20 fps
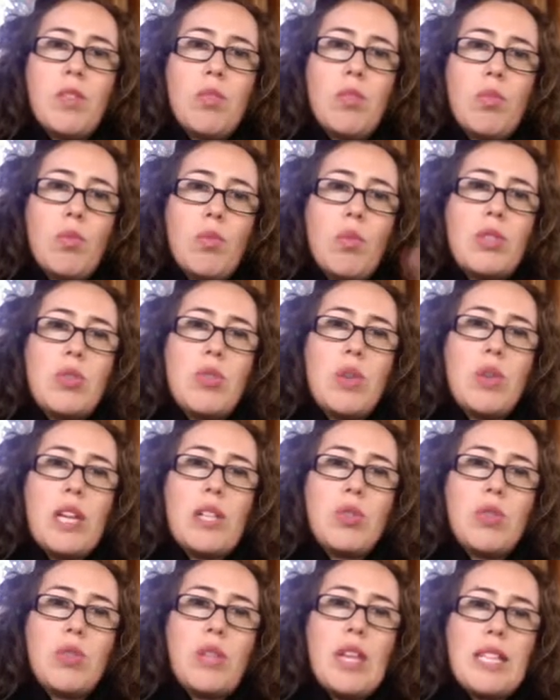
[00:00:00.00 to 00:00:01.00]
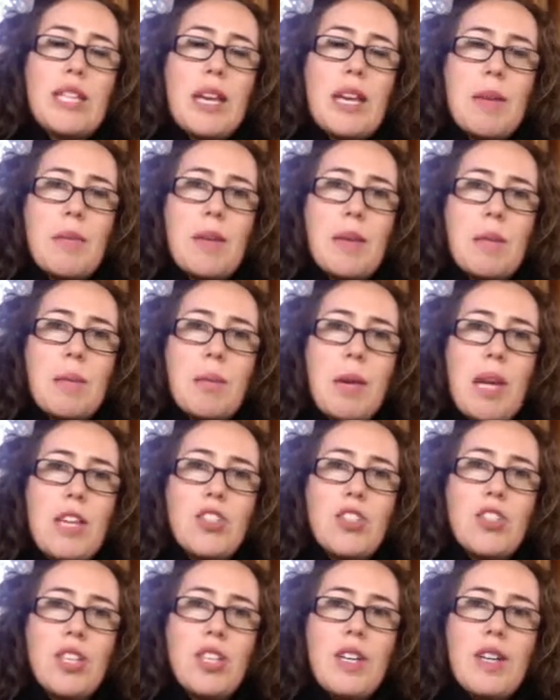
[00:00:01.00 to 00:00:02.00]
the assignment
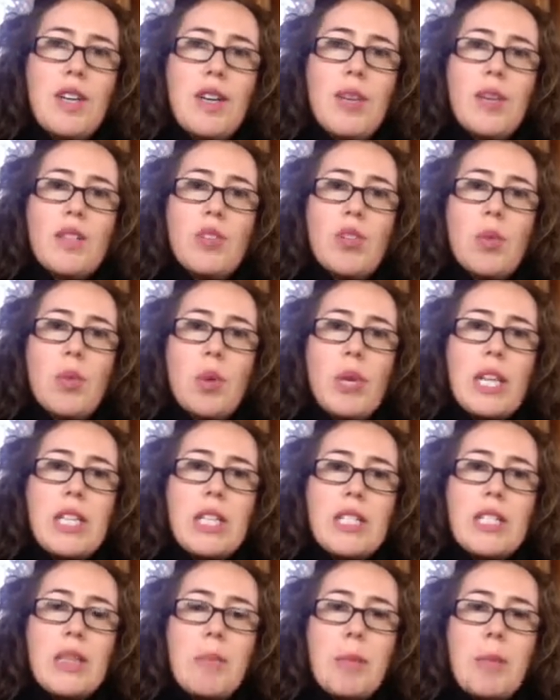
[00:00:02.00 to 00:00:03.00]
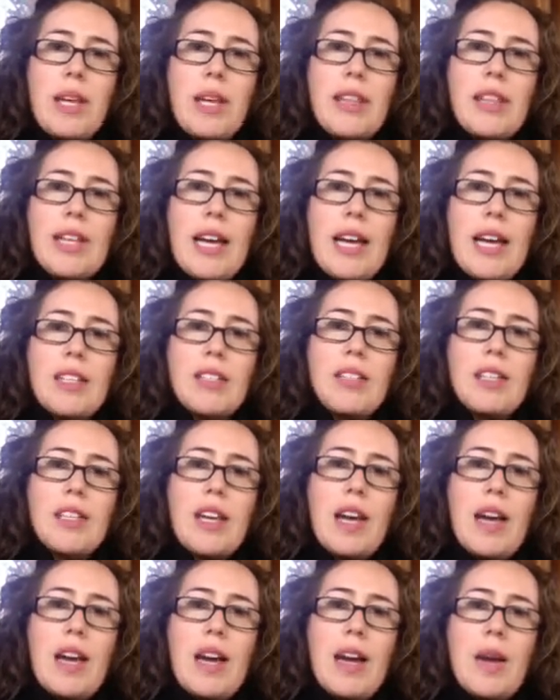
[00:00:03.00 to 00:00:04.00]
page, so we can separate that.
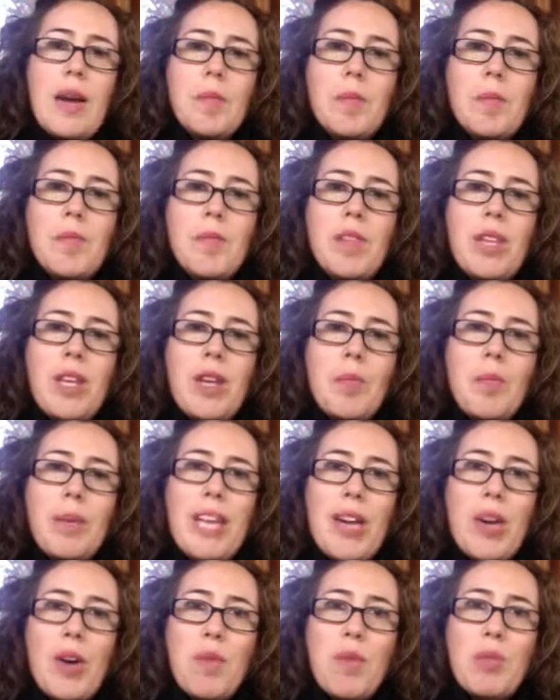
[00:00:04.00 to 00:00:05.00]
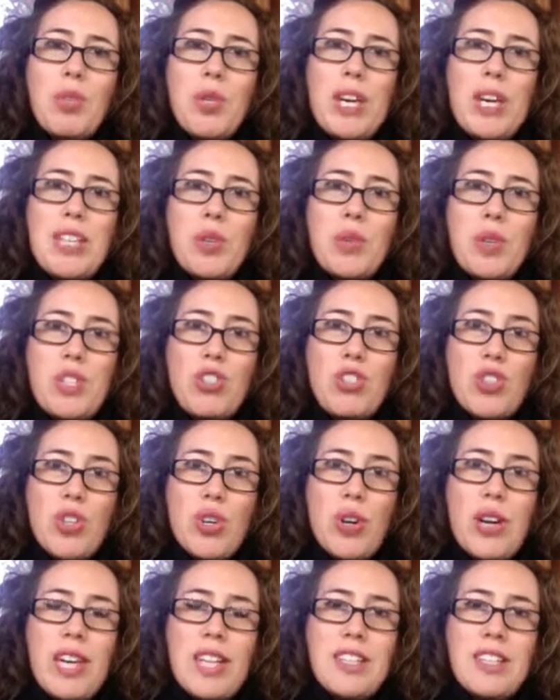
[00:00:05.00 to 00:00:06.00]
But I hope you get to
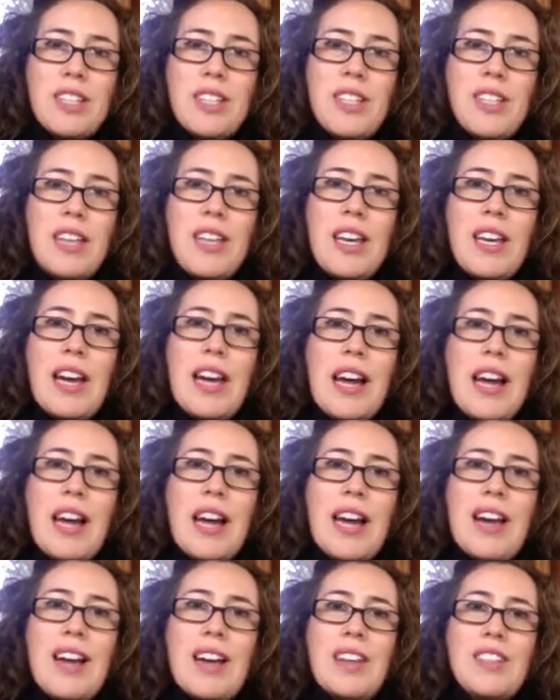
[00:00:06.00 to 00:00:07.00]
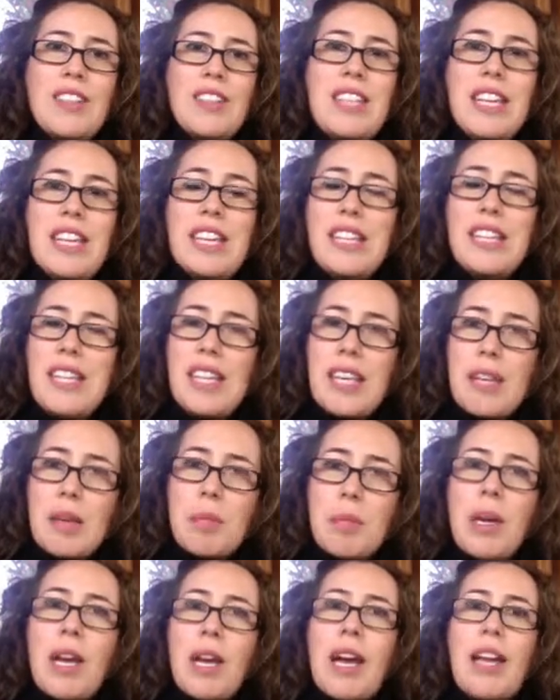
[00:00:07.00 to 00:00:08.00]
enjoy it. Dig
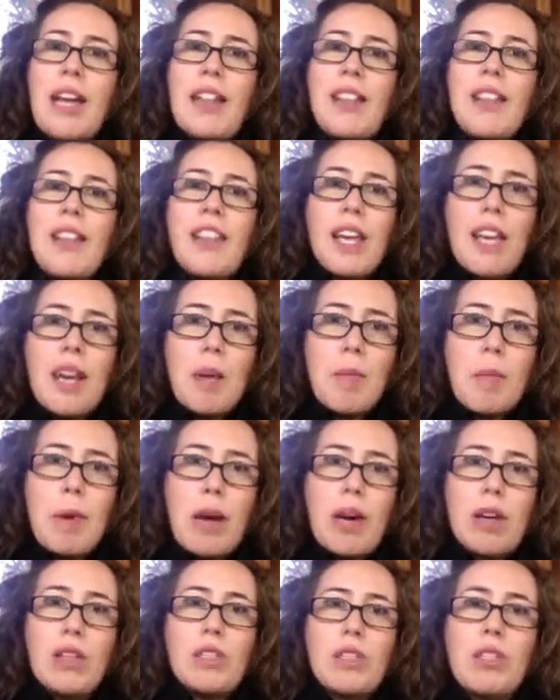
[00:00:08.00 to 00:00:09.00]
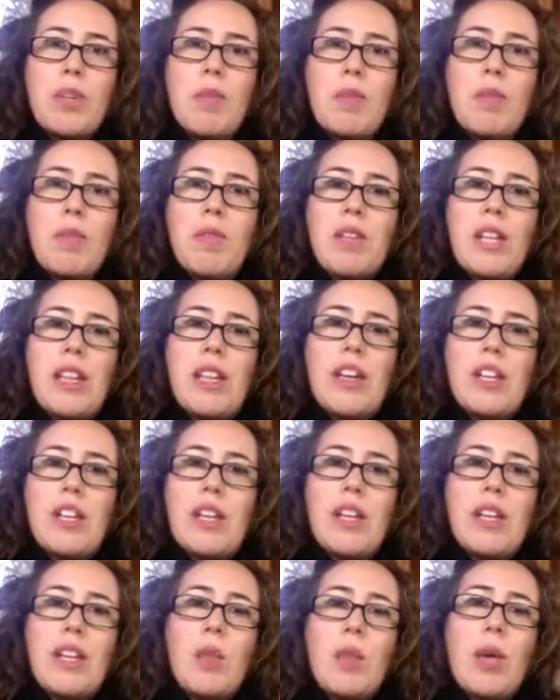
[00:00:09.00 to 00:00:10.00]
deep and think about some of the
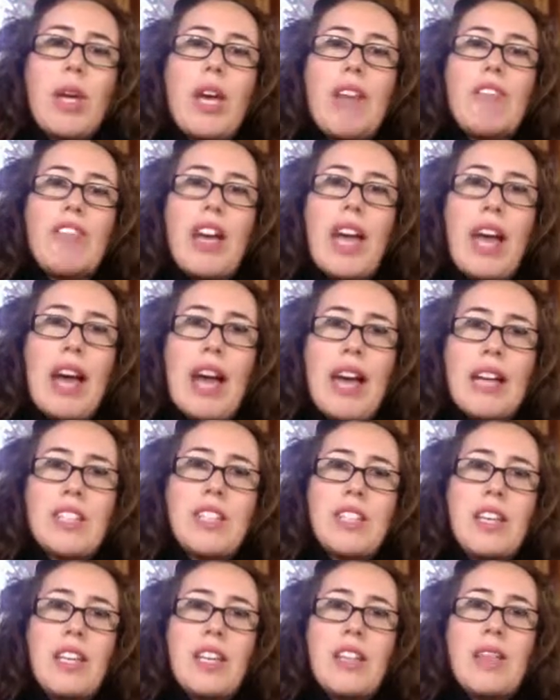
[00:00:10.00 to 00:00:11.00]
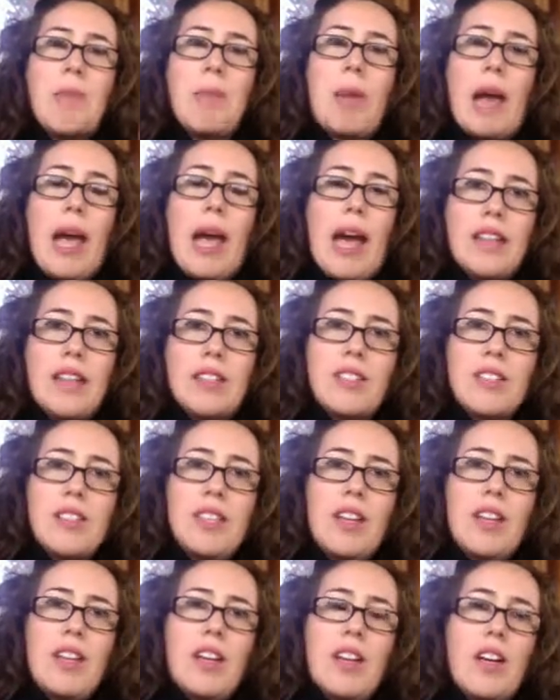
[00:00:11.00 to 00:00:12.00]
learning that we have had in the past
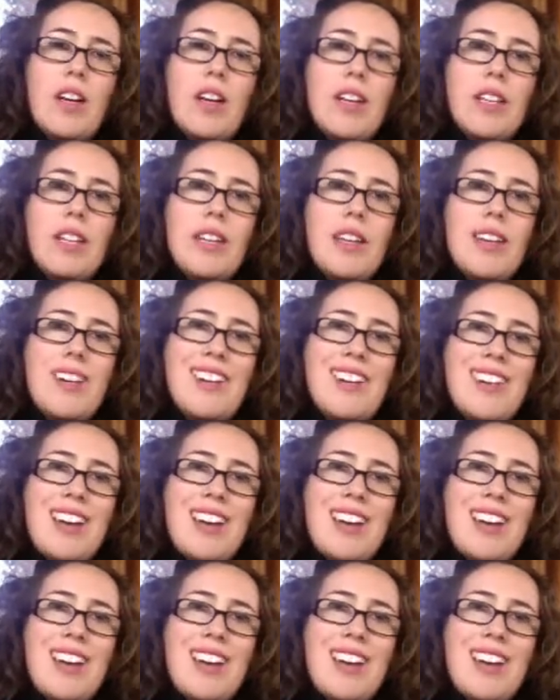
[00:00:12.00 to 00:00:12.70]
on the